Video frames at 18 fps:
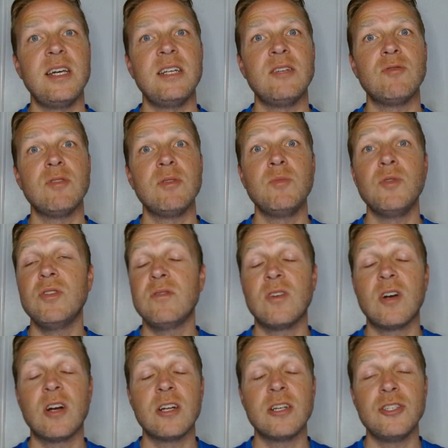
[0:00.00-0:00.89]
and remove
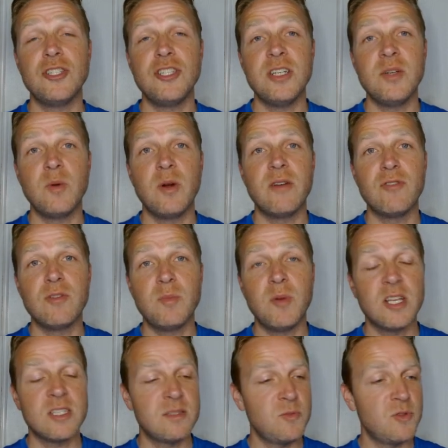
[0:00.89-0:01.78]
RNG wherever
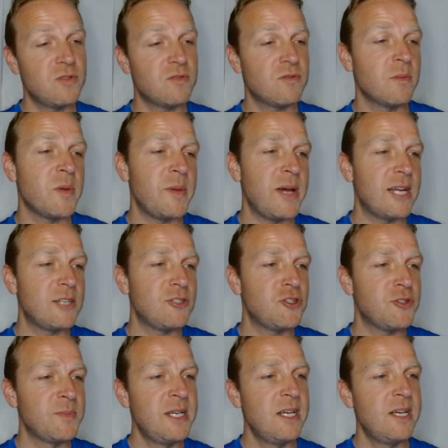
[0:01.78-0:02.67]
possible from the match.